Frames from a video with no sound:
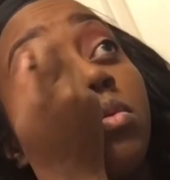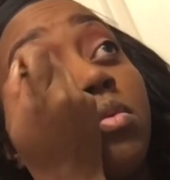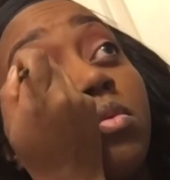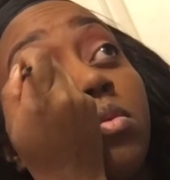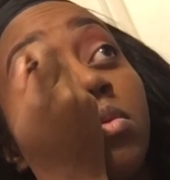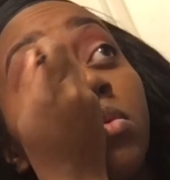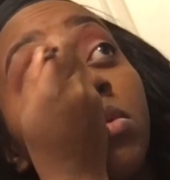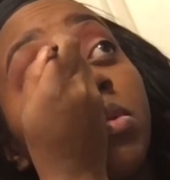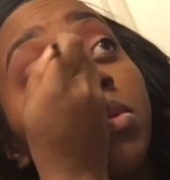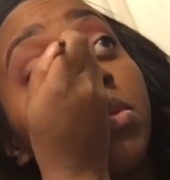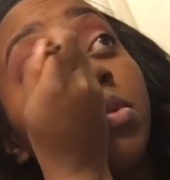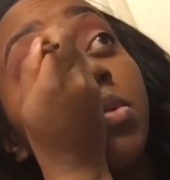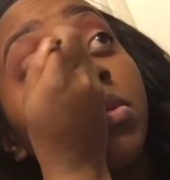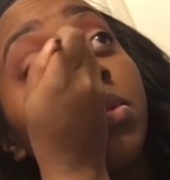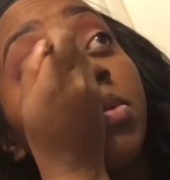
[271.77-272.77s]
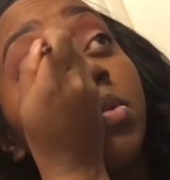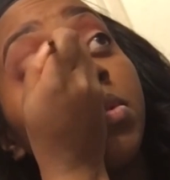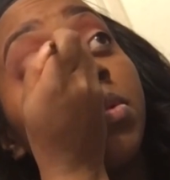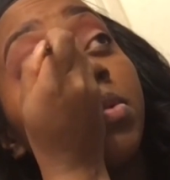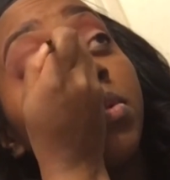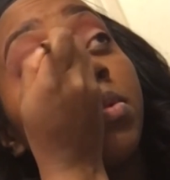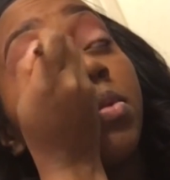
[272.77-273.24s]
using swiping
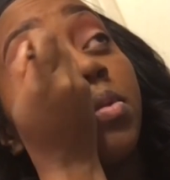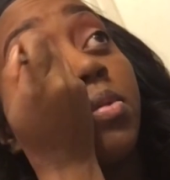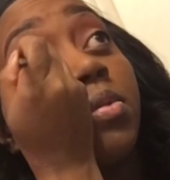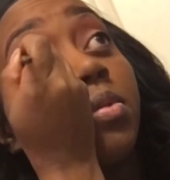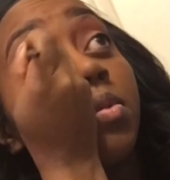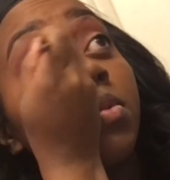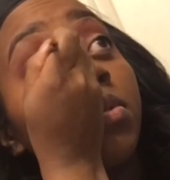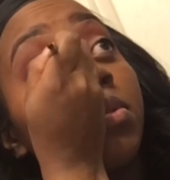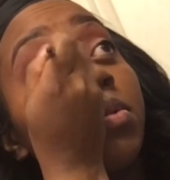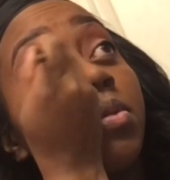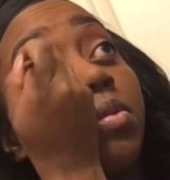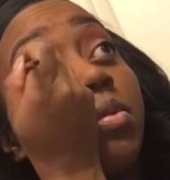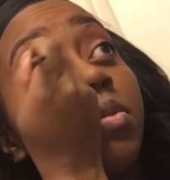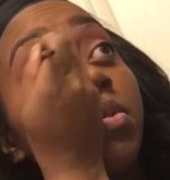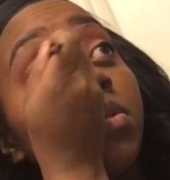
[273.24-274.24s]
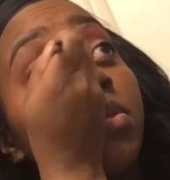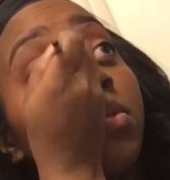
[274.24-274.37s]
motions deep in the crease.